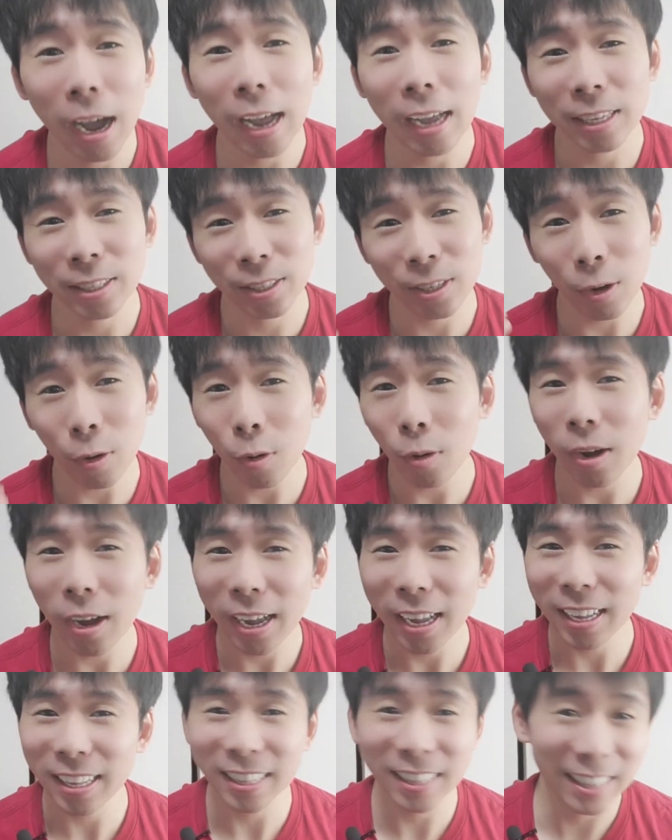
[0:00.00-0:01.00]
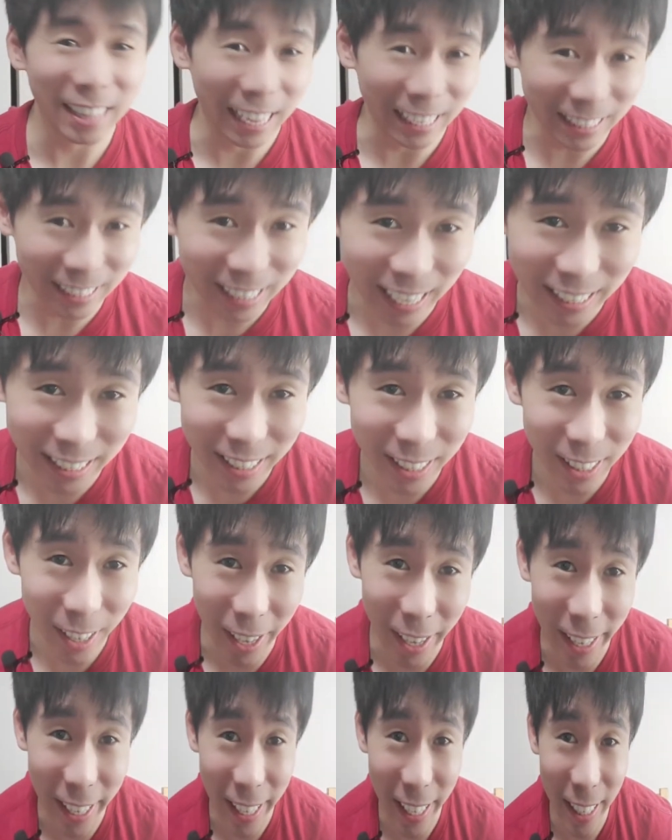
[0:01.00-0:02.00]
So let's get
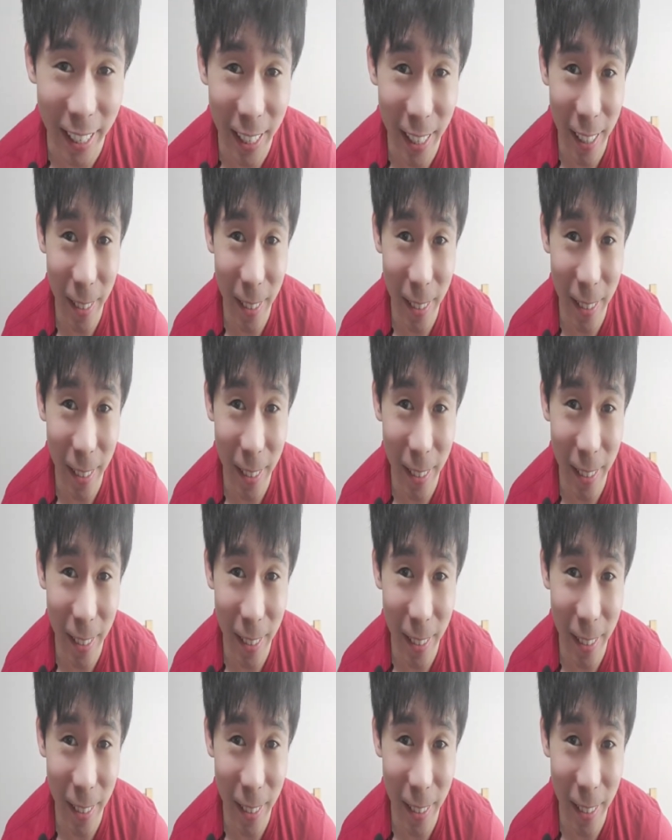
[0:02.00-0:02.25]
started.